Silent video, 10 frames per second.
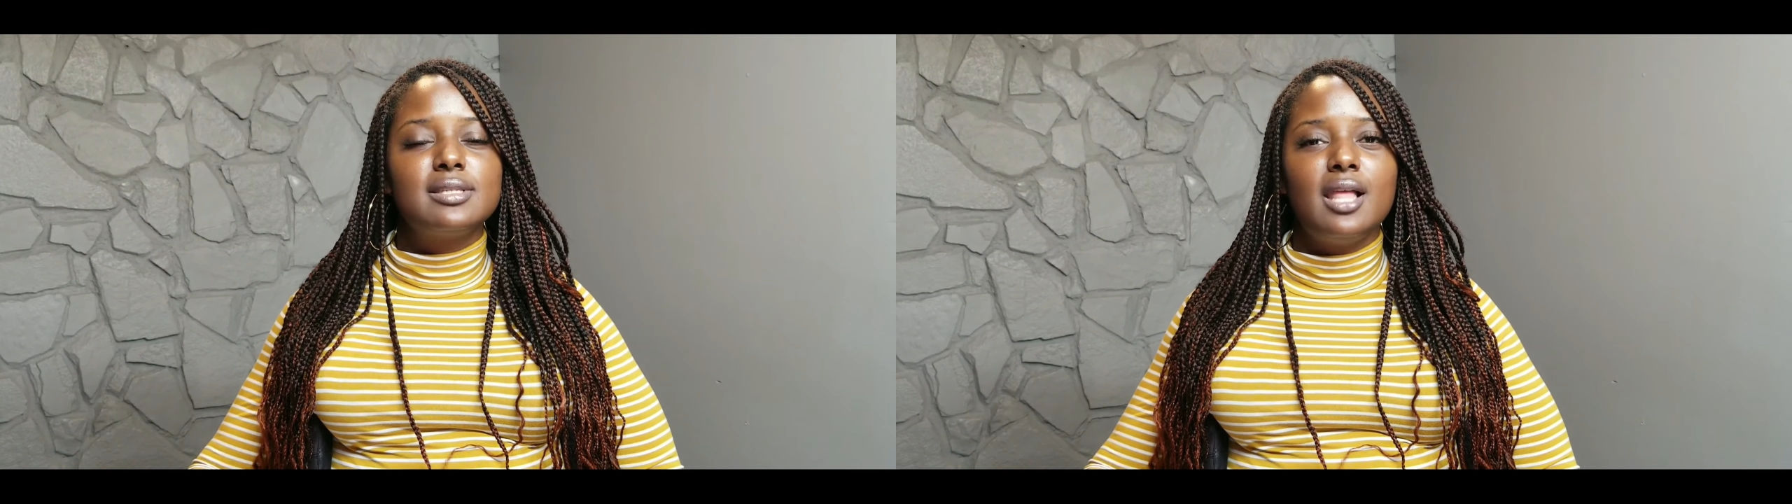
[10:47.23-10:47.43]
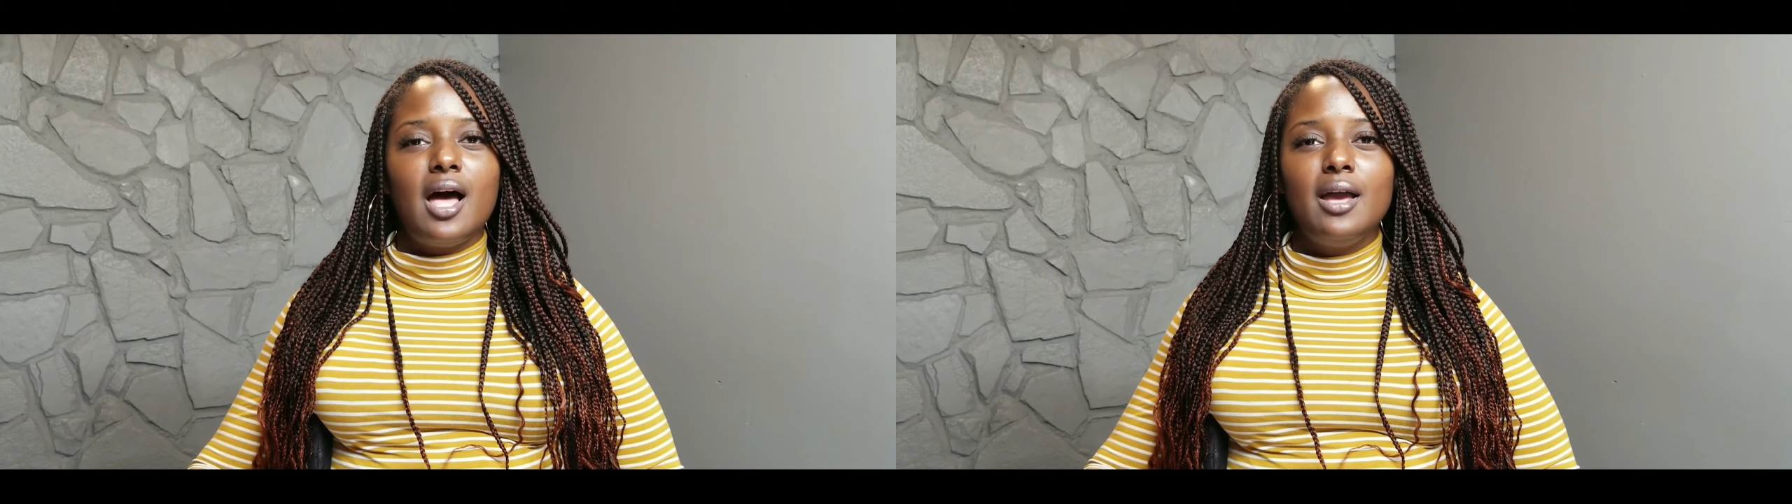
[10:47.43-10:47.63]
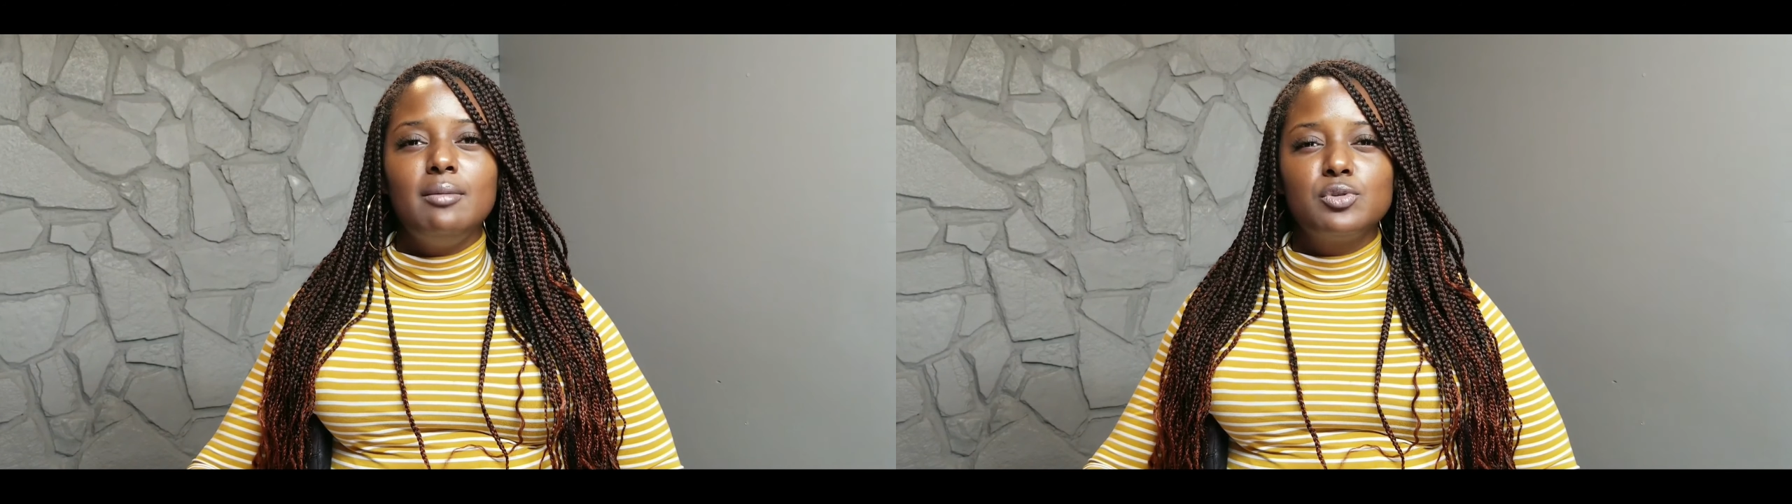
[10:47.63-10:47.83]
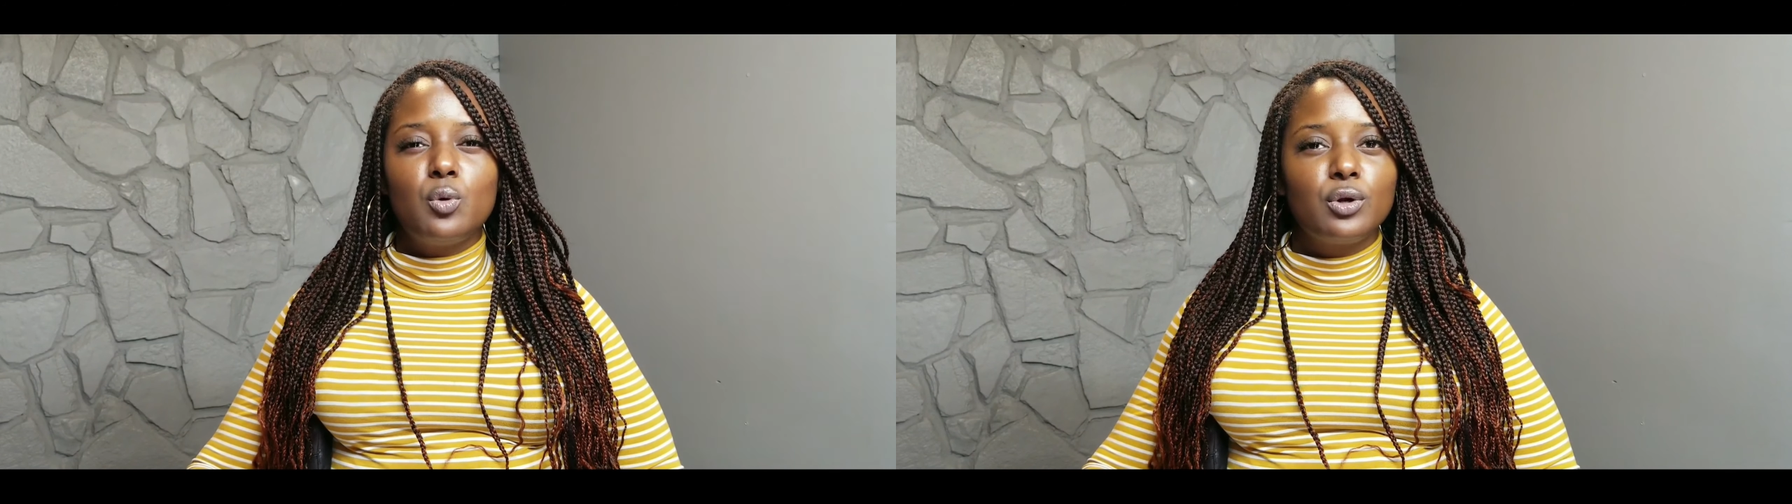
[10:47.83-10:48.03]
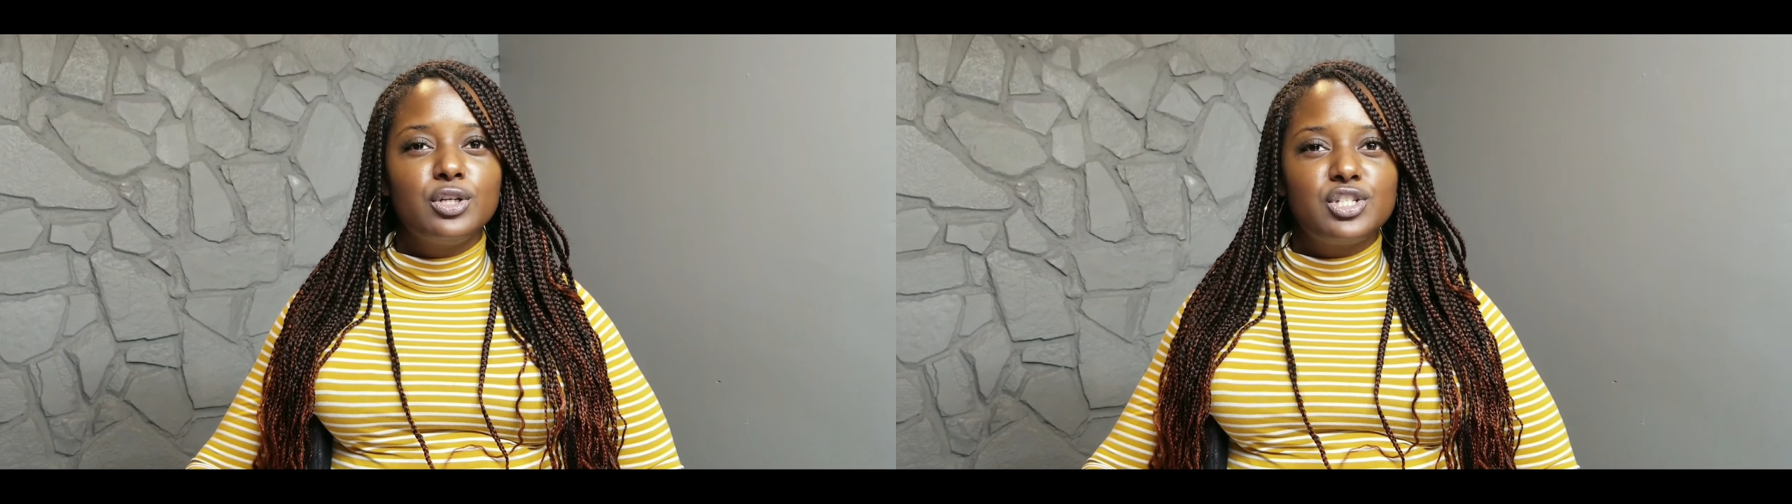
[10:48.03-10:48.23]
limes,
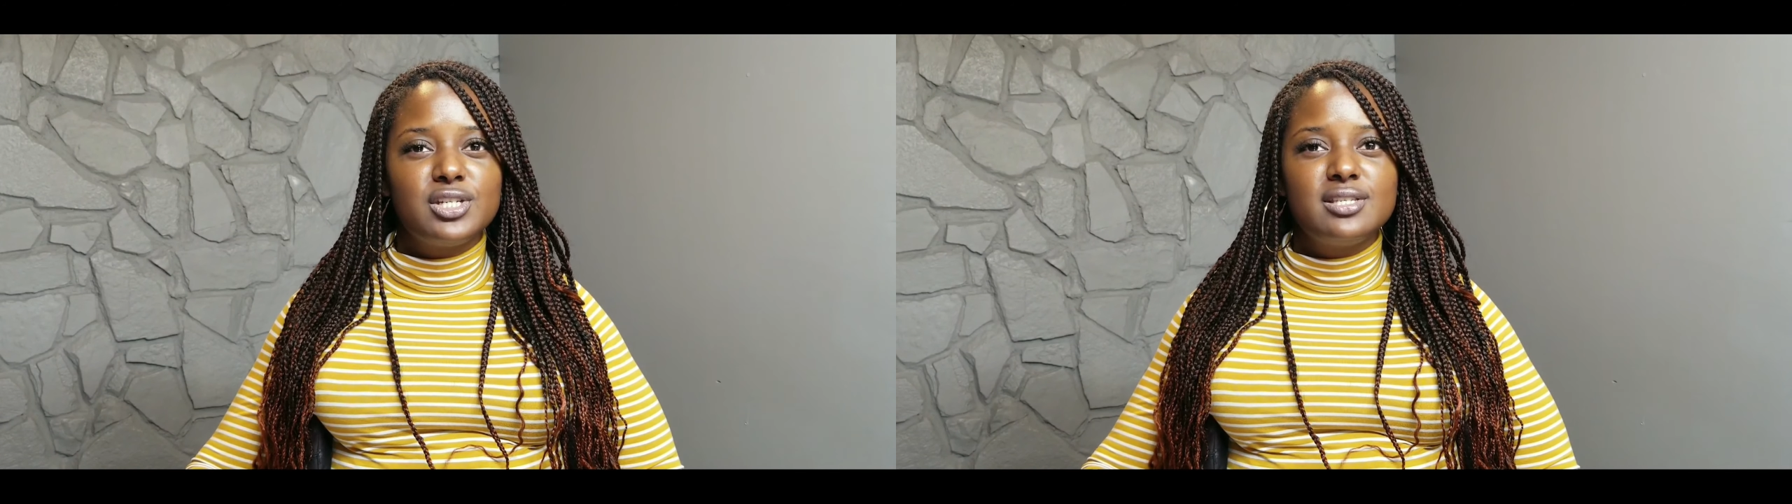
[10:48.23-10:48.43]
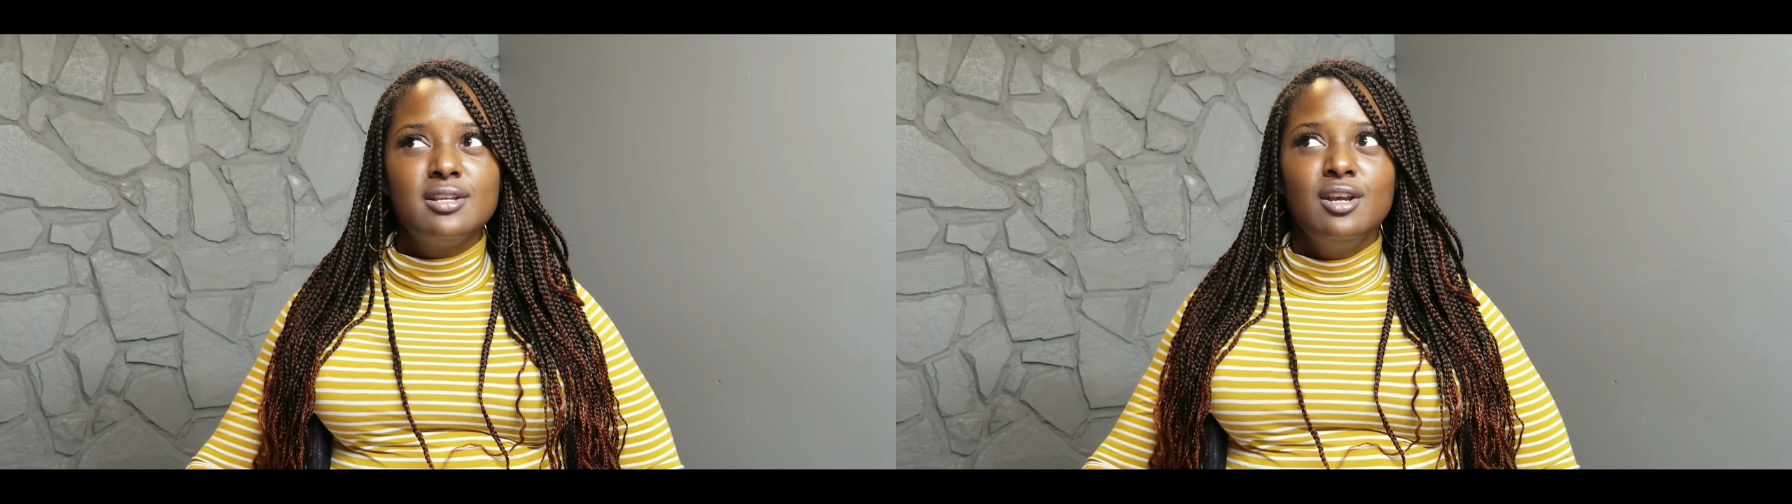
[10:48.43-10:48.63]
oranges,